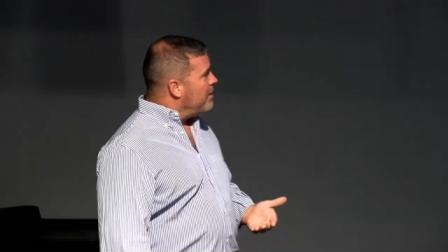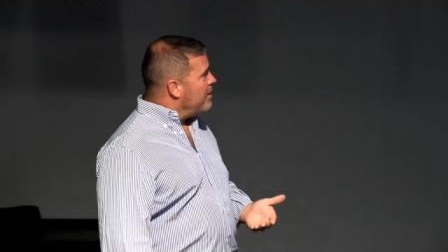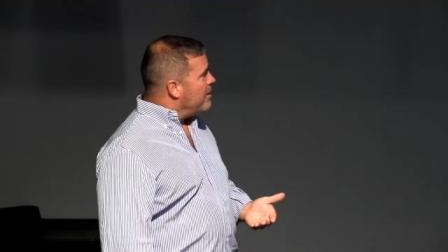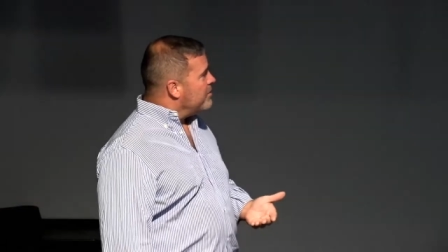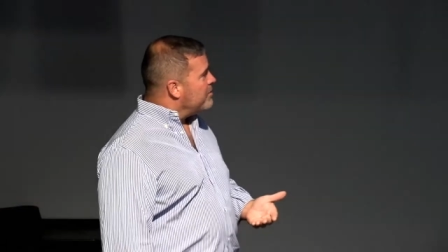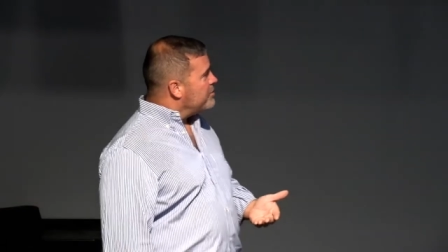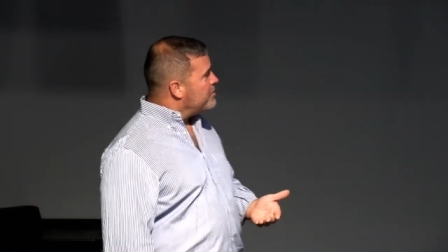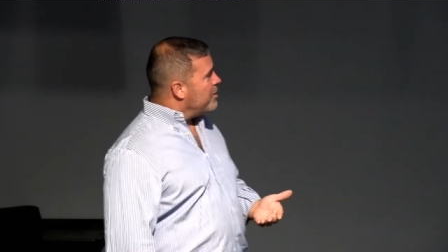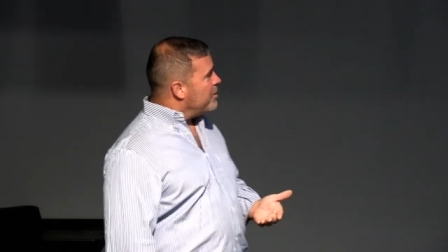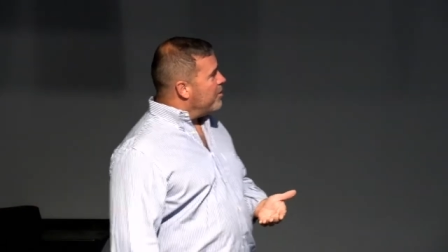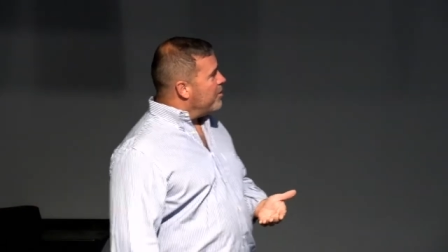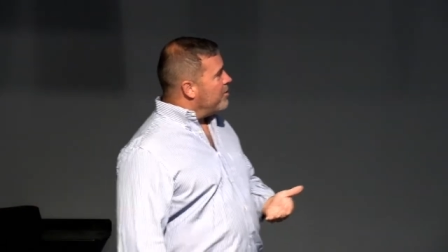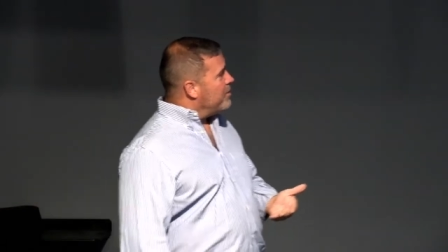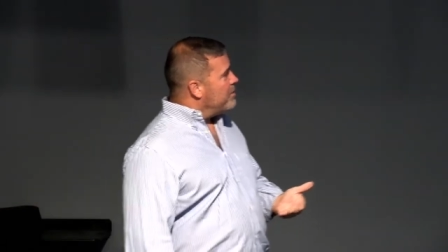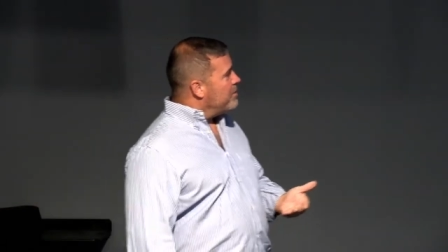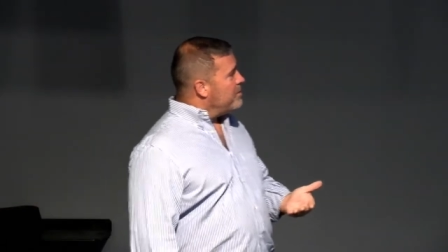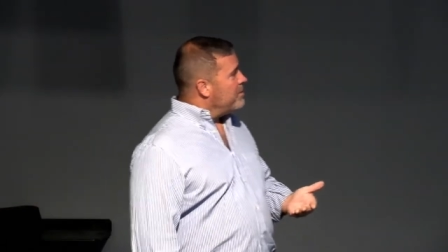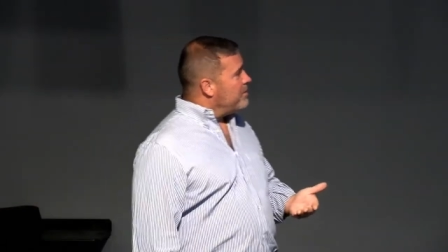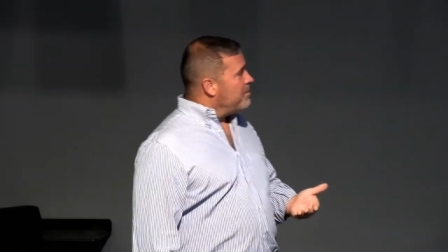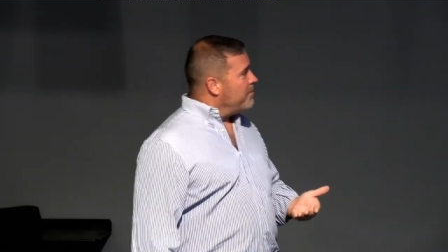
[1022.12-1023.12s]
So,
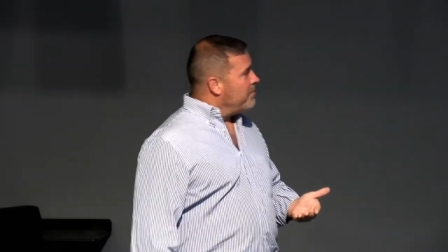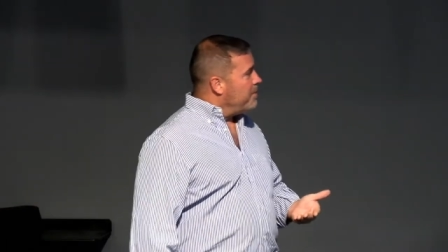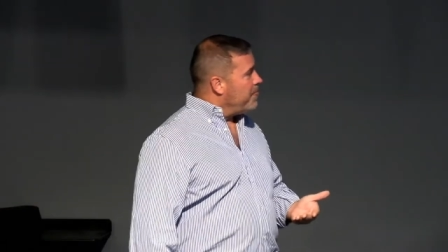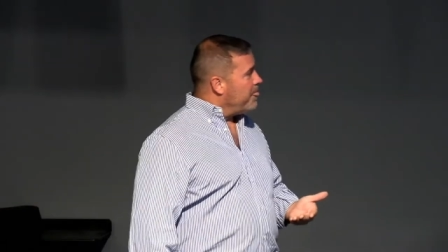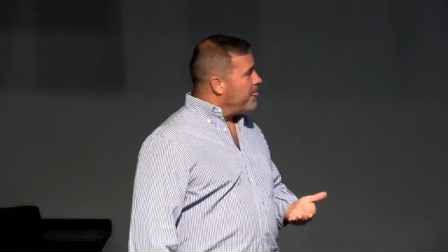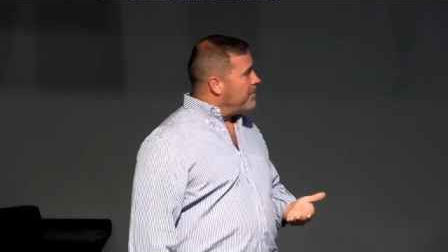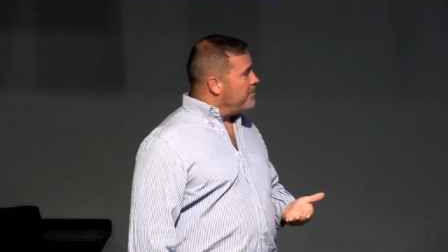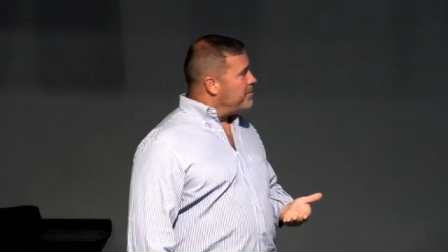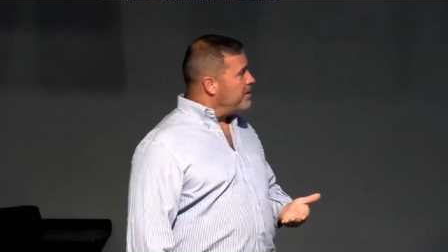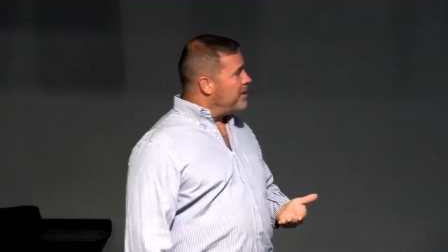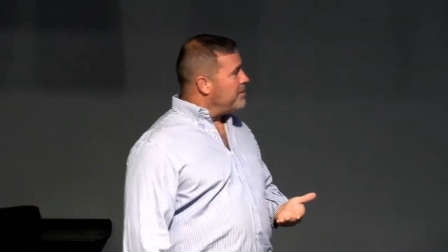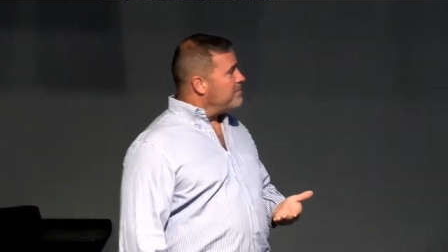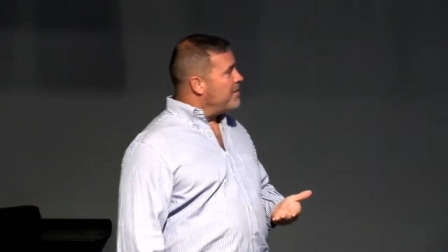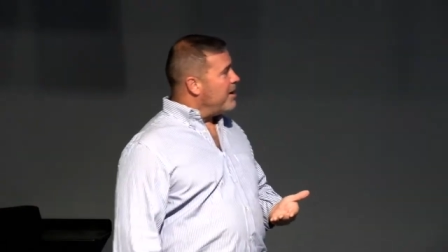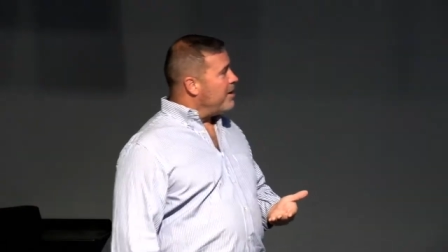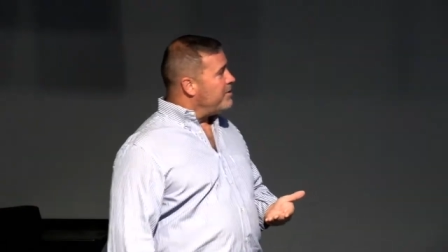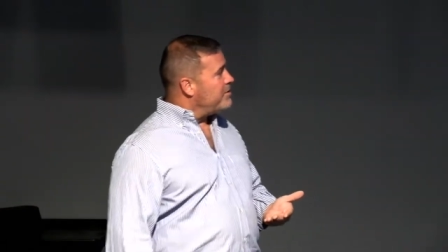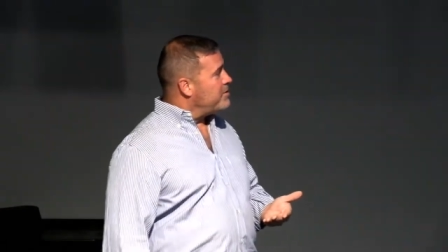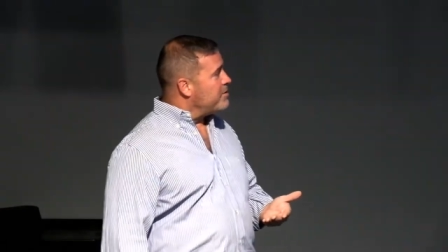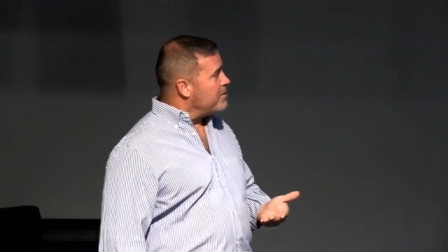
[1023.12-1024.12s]
being
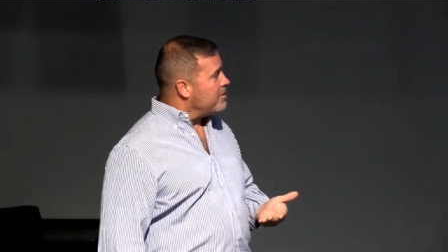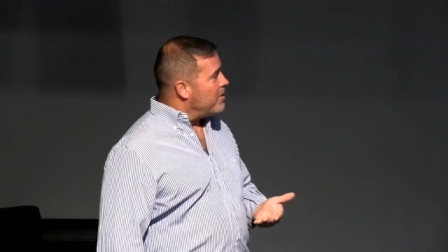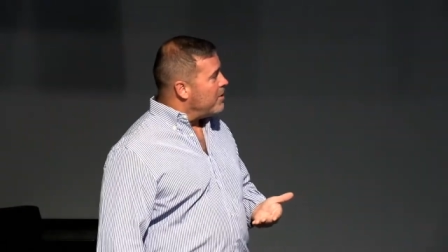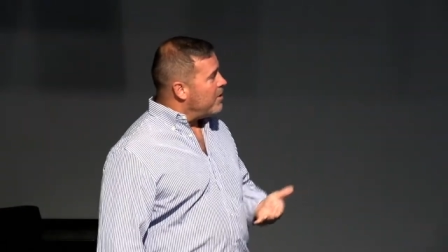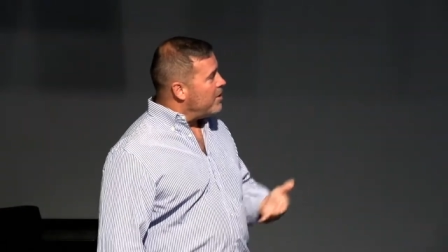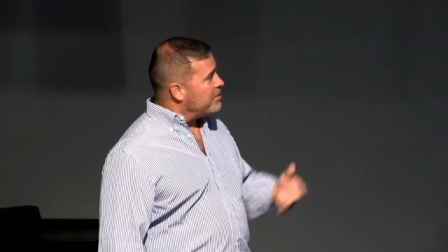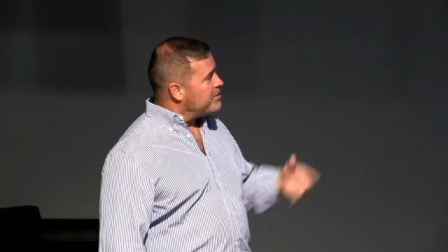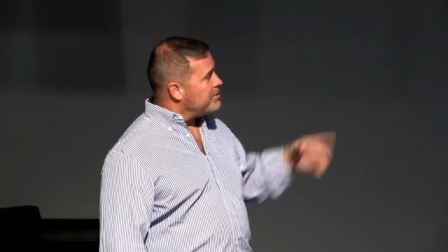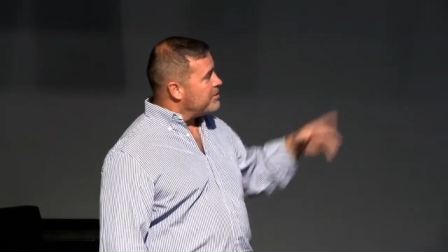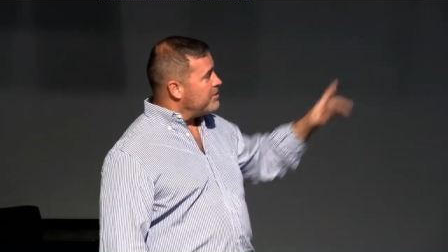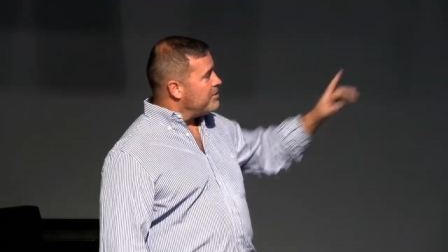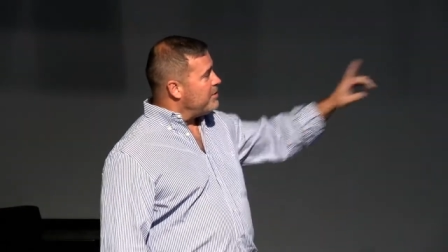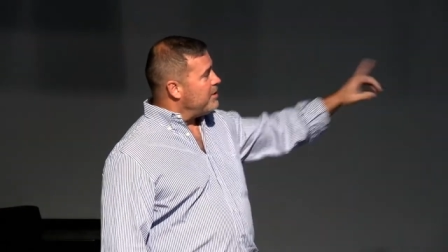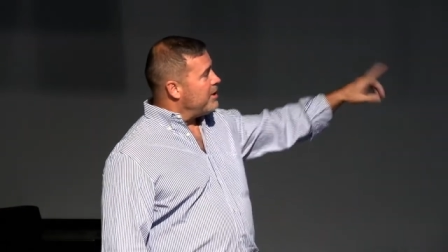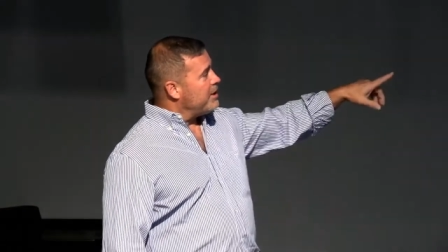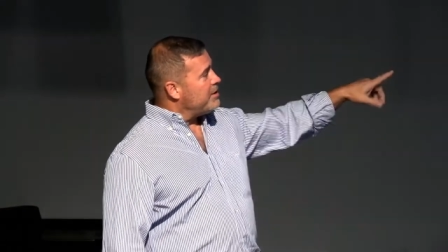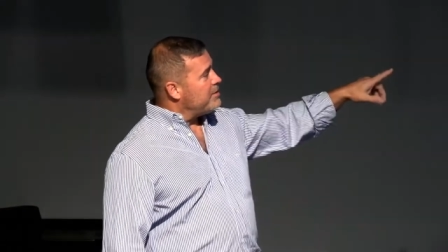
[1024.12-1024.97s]
married to the law is a little like